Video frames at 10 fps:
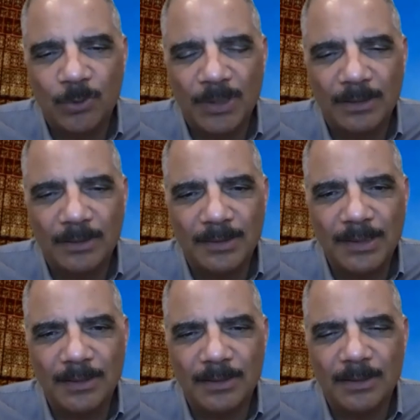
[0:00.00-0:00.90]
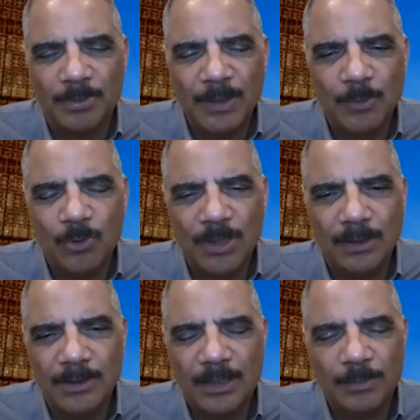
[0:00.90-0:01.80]
In 2013, the Supreme Court
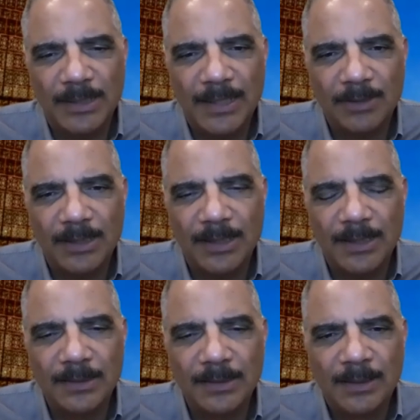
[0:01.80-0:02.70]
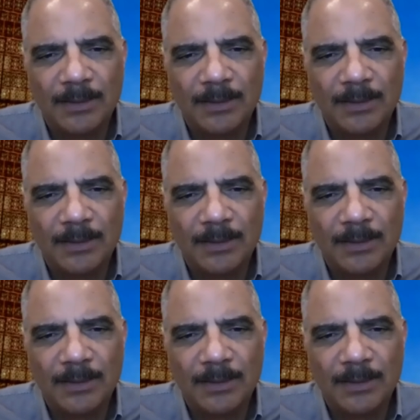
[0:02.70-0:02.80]
in the Shelby County case